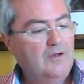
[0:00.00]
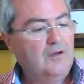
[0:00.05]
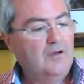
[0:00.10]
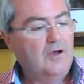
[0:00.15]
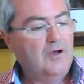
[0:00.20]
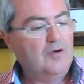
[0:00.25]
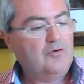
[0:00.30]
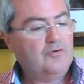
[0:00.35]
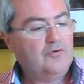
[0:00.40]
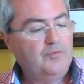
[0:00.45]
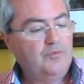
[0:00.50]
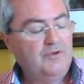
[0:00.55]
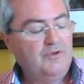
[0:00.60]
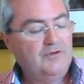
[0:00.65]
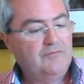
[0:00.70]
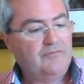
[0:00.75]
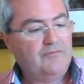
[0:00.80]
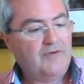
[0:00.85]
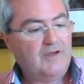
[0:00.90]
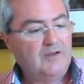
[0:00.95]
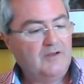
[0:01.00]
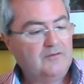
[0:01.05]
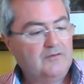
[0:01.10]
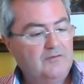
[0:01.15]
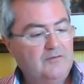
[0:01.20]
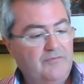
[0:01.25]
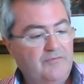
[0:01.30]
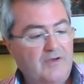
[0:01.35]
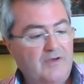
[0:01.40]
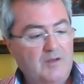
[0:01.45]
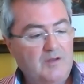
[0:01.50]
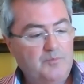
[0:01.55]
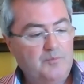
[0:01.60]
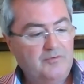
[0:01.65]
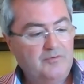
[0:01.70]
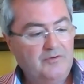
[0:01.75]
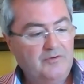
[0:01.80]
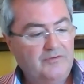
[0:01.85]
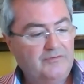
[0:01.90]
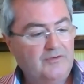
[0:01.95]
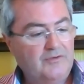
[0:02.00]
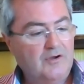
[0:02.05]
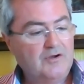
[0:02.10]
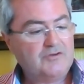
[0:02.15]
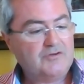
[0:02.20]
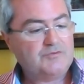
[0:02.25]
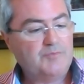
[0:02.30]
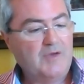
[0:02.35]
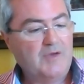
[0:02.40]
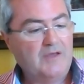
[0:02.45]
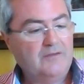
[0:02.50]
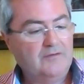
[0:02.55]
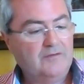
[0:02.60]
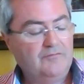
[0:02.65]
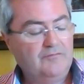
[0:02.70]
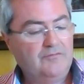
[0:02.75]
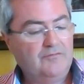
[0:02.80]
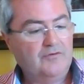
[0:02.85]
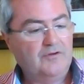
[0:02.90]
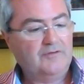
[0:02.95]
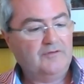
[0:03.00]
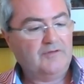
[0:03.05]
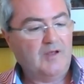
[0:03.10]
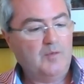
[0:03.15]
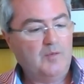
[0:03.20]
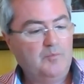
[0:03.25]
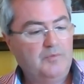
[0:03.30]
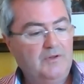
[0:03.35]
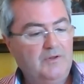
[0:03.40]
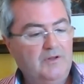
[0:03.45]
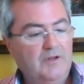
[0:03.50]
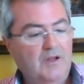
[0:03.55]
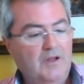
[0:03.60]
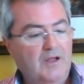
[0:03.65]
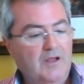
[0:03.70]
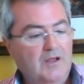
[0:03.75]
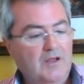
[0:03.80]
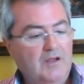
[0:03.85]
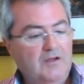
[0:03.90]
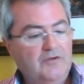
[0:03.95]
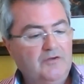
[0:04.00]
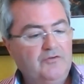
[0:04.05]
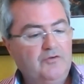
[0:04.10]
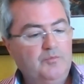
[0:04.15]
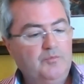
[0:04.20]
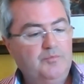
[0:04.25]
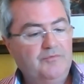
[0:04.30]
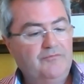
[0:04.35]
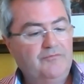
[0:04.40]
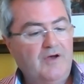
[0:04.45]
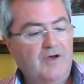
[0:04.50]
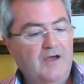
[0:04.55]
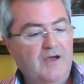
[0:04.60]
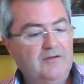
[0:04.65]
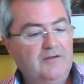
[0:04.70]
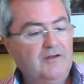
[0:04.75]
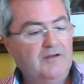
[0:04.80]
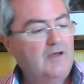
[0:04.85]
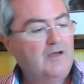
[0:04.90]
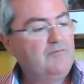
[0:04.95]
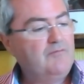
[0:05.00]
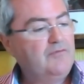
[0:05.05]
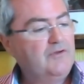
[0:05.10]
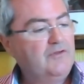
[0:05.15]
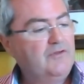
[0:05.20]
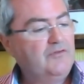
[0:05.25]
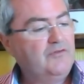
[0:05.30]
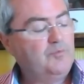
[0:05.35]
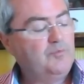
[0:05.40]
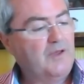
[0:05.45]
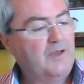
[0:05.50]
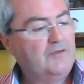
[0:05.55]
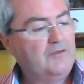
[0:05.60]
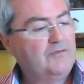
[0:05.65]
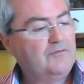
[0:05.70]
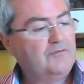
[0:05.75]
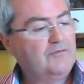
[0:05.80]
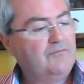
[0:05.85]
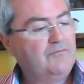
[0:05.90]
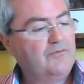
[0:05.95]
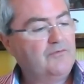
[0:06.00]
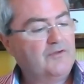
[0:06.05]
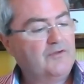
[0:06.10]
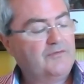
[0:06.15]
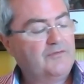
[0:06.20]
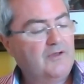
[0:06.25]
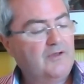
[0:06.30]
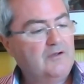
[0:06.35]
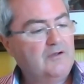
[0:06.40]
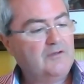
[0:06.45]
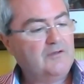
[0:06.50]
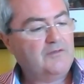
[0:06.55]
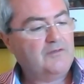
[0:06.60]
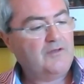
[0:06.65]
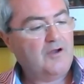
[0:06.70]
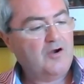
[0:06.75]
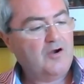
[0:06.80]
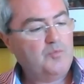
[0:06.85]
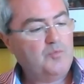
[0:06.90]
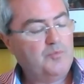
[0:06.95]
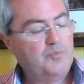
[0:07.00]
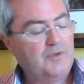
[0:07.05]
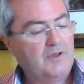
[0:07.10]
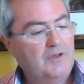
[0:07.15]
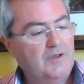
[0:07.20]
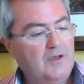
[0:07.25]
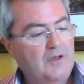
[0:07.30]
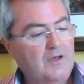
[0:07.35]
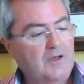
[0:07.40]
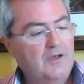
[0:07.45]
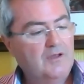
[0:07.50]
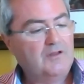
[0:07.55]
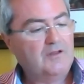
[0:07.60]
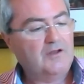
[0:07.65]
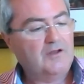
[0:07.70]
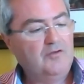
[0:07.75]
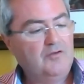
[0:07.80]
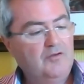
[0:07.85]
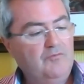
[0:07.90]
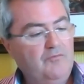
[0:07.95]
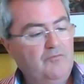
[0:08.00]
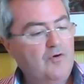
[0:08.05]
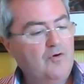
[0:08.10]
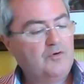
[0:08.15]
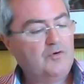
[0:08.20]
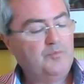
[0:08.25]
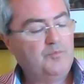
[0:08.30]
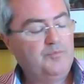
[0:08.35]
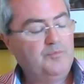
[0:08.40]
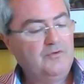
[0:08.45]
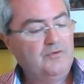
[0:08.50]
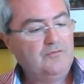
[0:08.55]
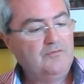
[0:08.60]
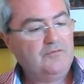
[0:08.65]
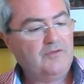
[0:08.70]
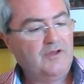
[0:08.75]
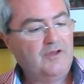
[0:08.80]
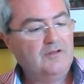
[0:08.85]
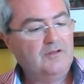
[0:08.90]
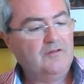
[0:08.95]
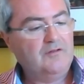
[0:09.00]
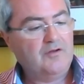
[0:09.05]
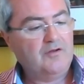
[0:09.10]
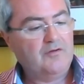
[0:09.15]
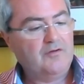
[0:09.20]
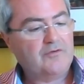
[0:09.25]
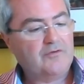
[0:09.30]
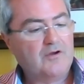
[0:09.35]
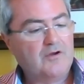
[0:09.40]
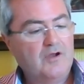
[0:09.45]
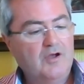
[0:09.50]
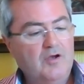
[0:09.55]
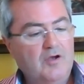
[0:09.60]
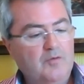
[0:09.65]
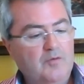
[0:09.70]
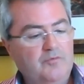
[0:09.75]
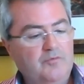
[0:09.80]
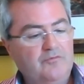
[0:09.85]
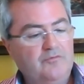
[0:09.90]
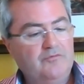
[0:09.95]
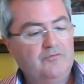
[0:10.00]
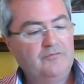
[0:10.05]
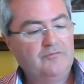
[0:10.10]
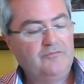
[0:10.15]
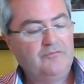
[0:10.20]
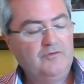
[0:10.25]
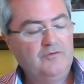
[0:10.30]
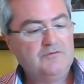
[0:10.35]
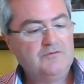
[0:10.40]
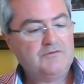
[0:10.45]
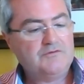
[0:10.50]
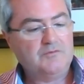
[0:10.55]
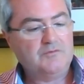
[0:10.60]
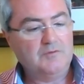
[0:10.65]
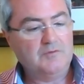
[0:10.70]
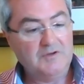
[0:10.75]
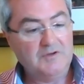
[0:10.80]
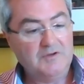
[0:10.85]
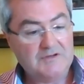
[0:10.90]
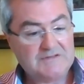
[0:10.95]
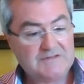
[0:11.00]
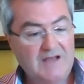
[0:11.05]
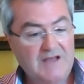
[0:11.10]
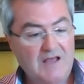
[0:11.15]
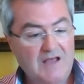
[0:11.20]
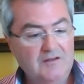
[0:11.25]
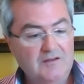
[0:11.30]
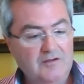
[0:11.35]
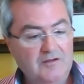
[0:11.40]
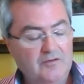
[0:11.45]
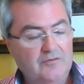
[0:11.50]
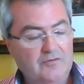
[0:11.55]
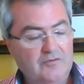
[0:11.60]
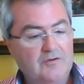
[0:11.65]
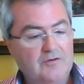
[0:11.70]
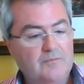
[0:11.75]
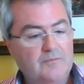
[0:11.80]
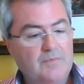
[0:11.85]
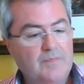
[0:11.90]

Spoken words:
How could we develop a research method, for example, to provide an evidence base for a psychotherapy that invoked beauty in the other but refused to understand the other?